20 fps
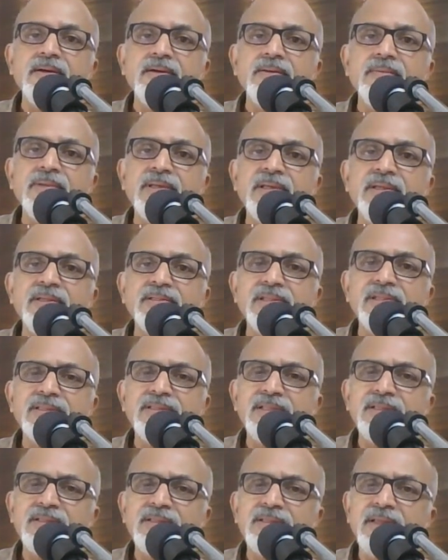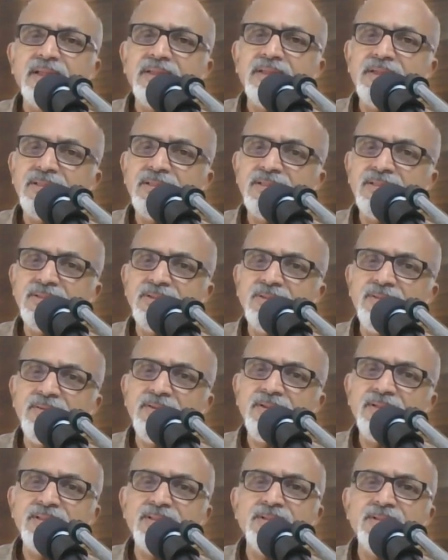because they think that
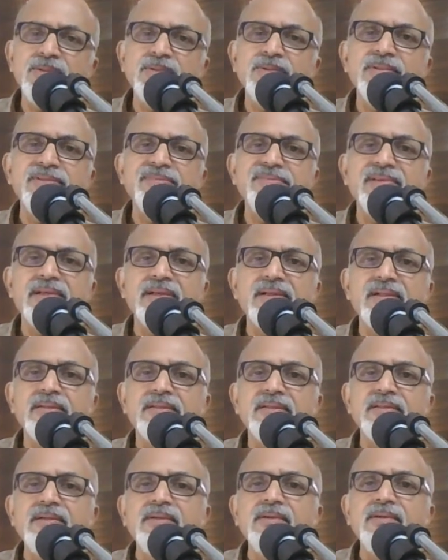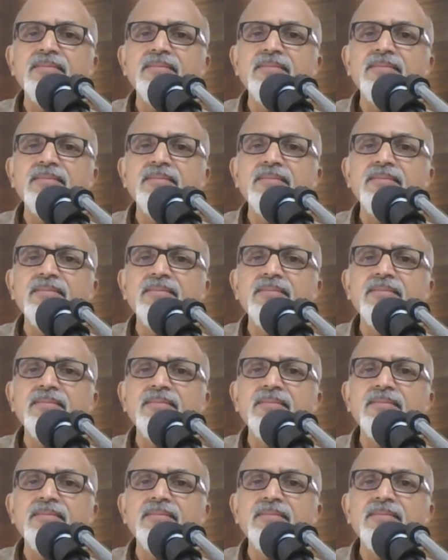it's too difficult.